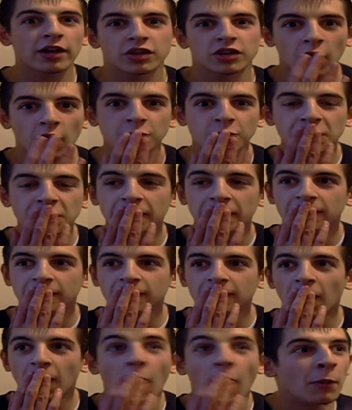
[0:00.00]
I was like, oh shit,
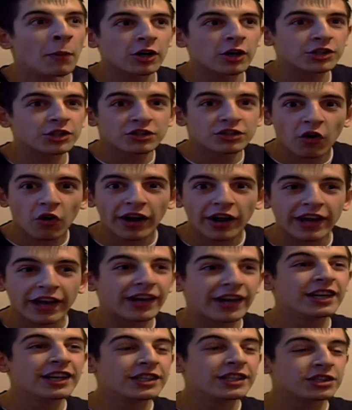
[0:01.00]
oh my gosh, he's right
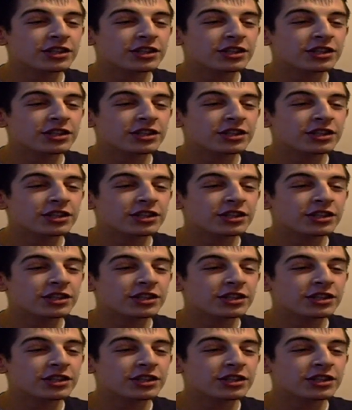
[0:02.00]
here.